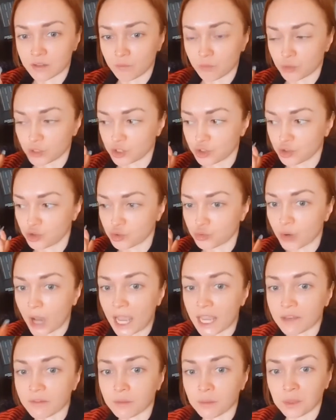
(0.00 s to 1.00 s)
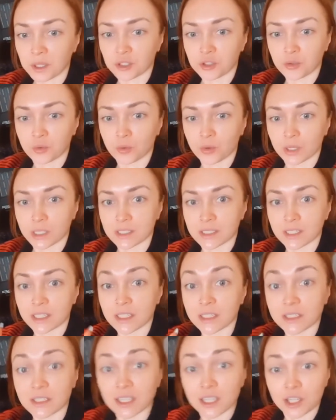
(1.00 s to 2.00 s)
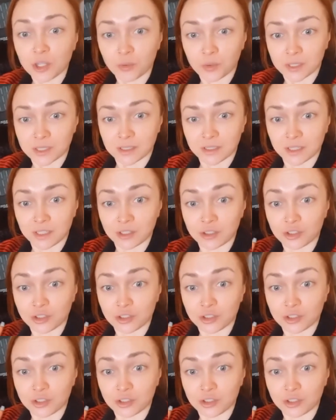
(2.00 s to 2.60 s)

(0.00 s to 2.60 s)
was driving me towards continuously